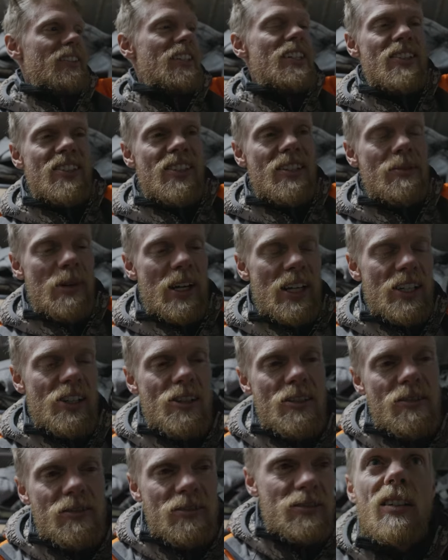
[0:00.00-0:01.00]
Didn't see
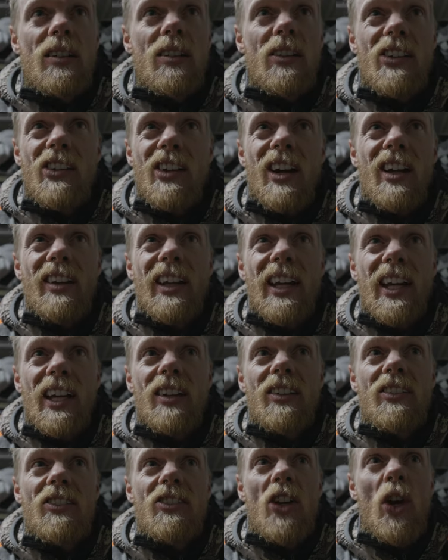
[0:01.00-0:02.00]
much. Saw like
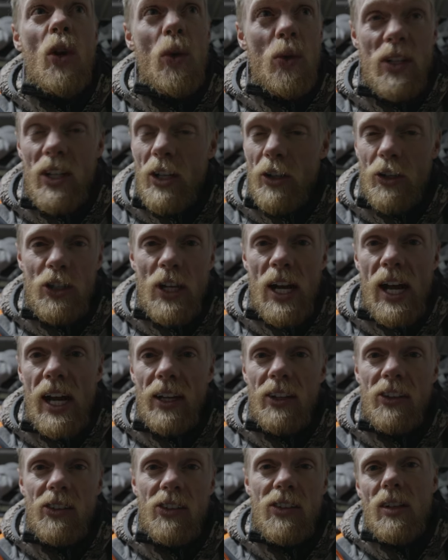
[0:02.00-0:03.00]
two deer
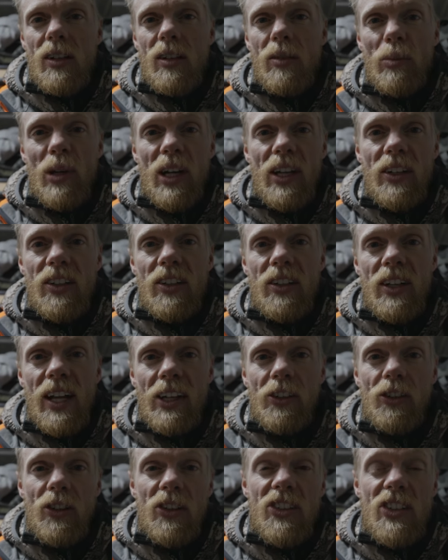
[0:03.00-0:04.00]
tracks, but didn't
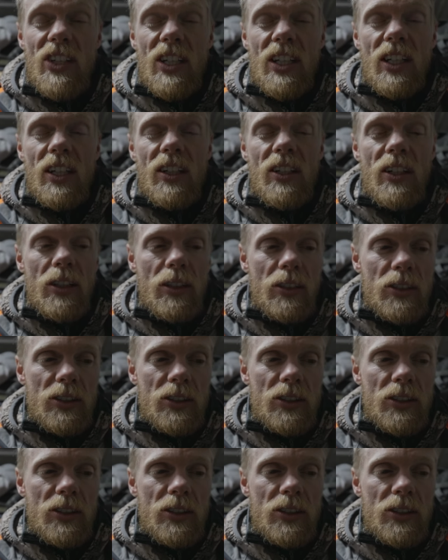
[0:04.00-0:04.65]
actually see any deer.